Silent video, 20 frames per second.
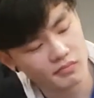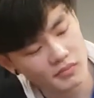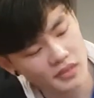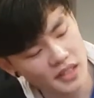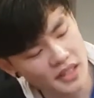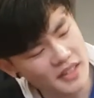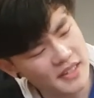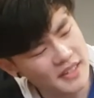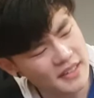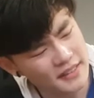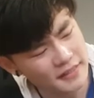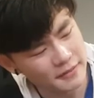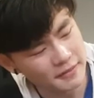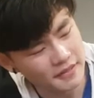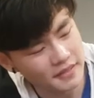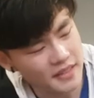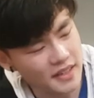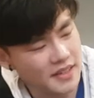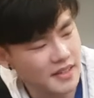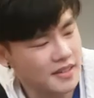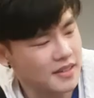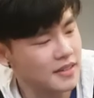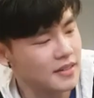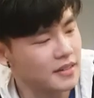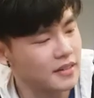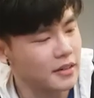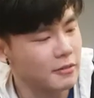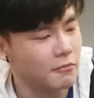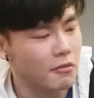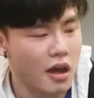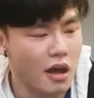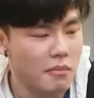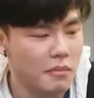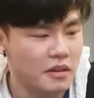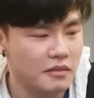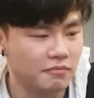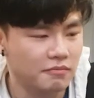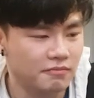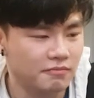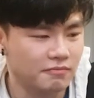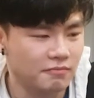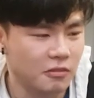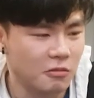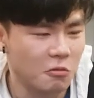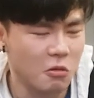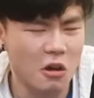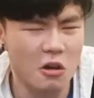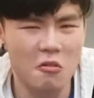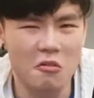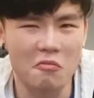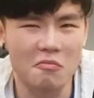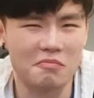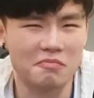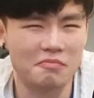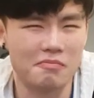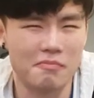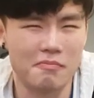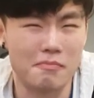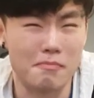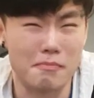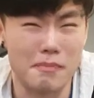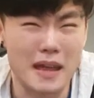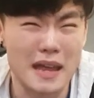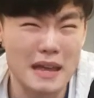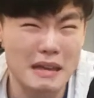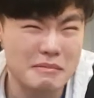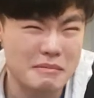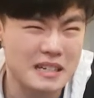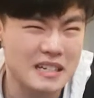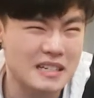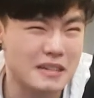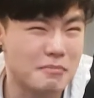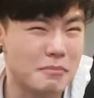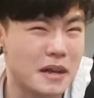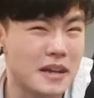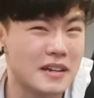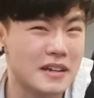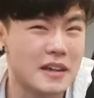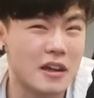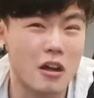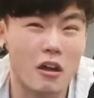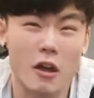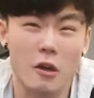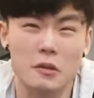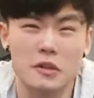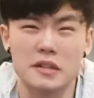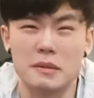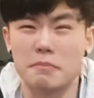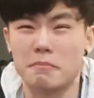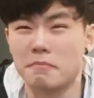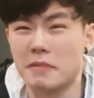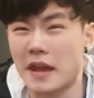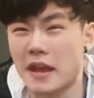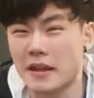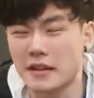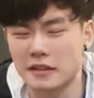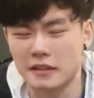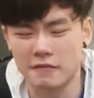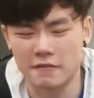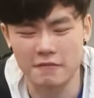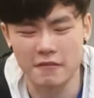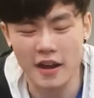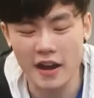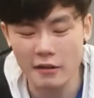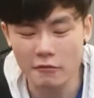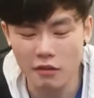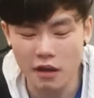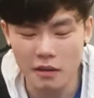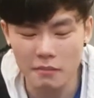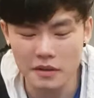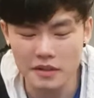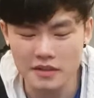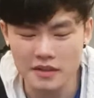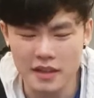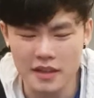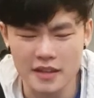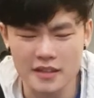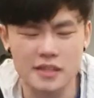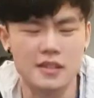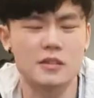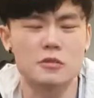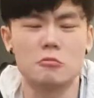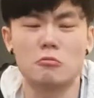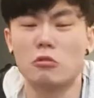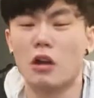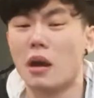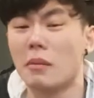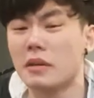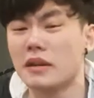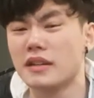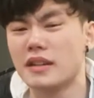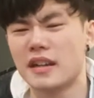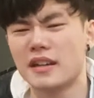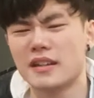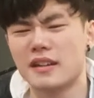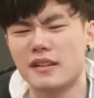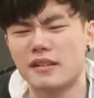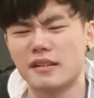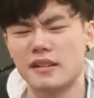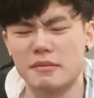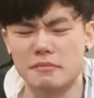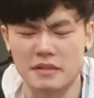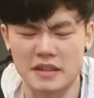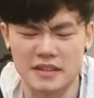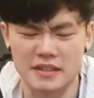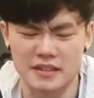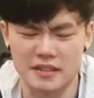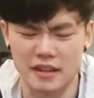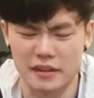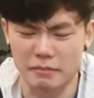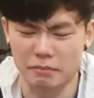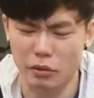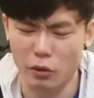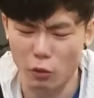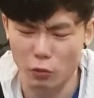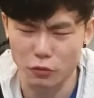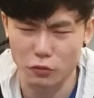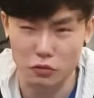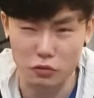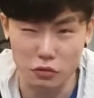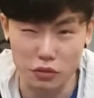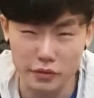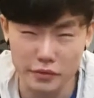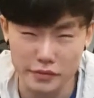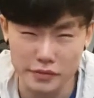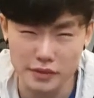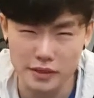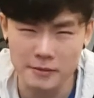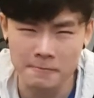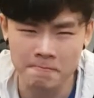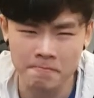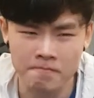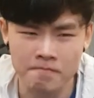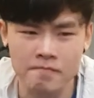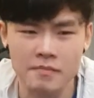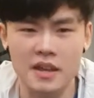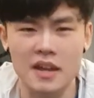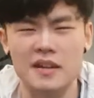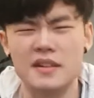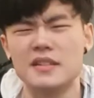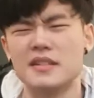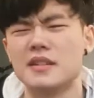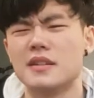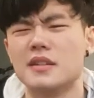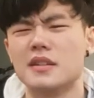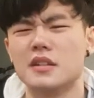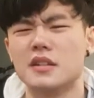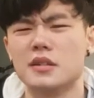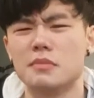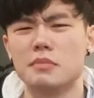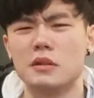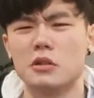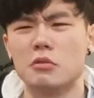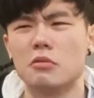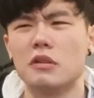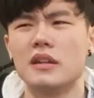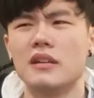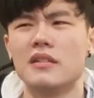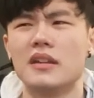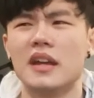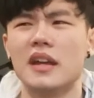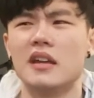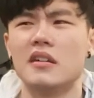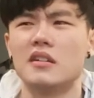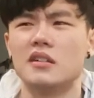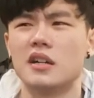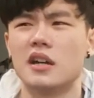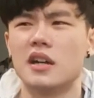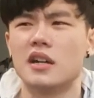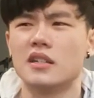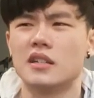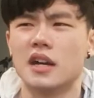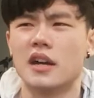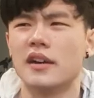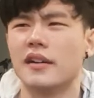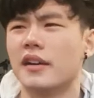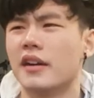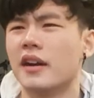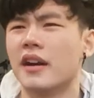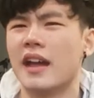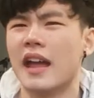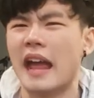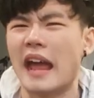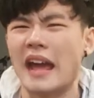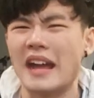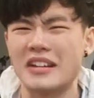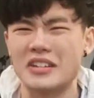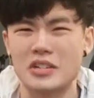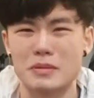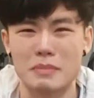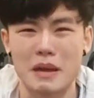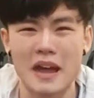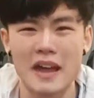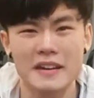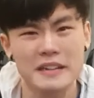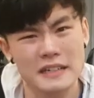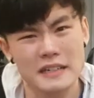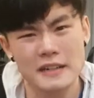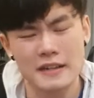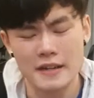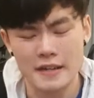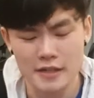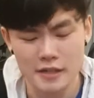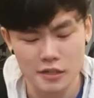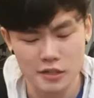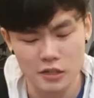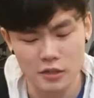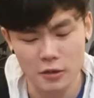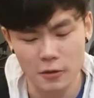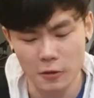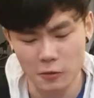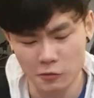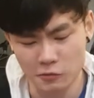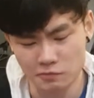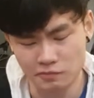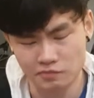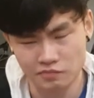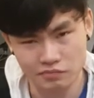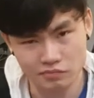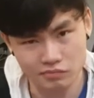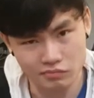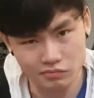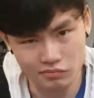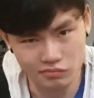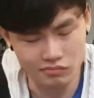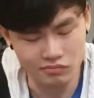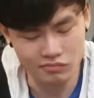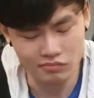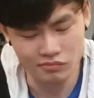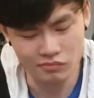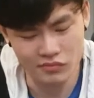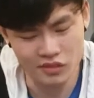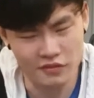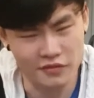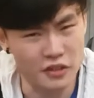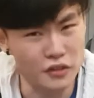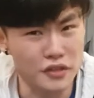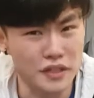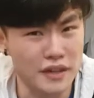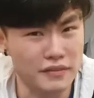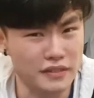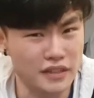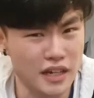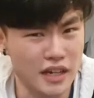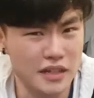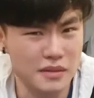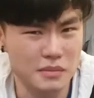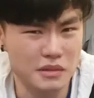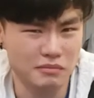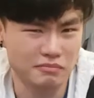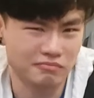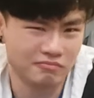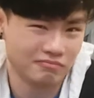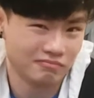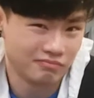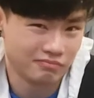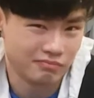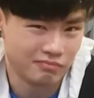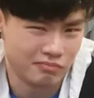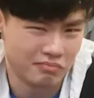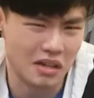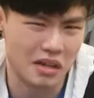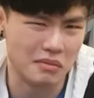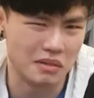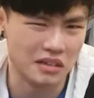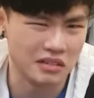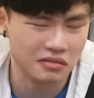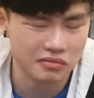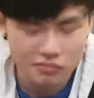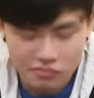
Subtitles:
is it necessarily ramen? Well, maybe depending on how you define ramen, since ramen technically means like pulled noodles, and is a dish between Asia, China, and Japan. So, false advertisement? Maybe.